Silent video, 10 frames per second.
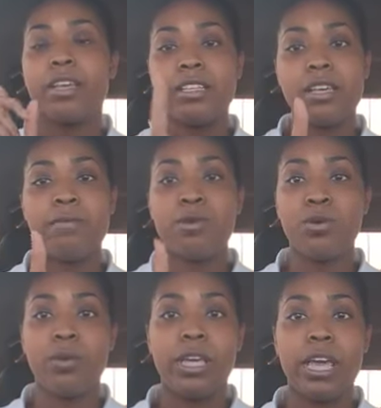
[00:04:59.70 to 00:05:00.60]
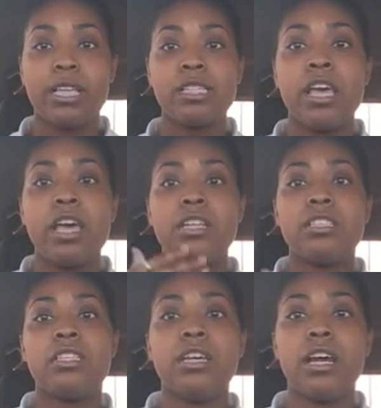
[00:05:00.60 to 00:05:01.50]
except on the weekends,
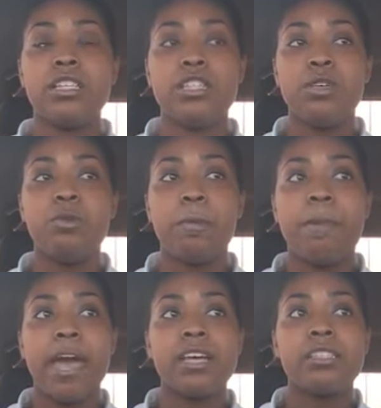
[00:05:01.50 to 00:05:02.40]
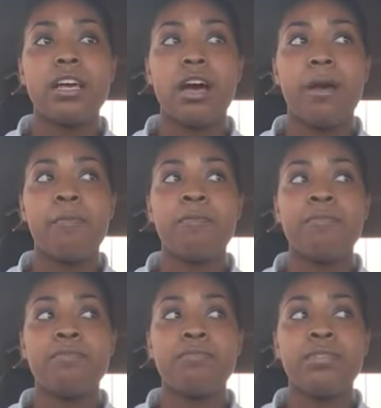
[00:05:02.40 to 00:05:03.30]
until you can pass
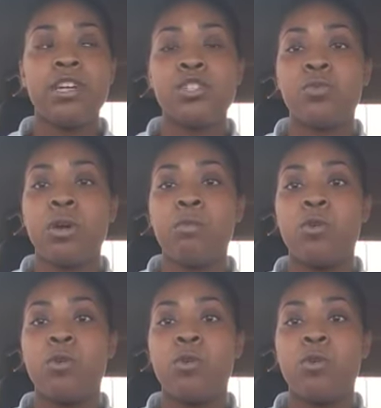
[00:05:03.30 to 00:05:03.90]
your swim,